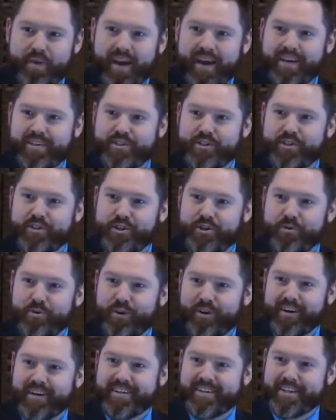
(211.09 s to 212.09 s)
passage you
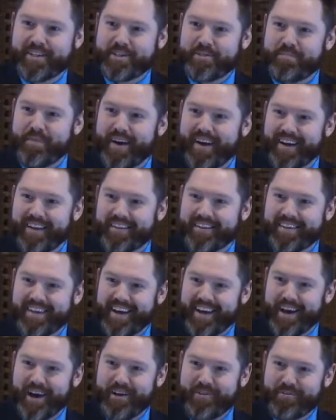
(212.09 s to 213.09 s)
were anticipating the
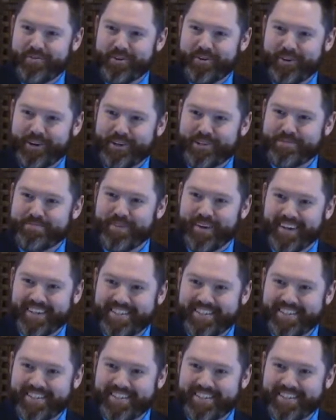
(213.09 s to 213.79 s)
day after Christmas.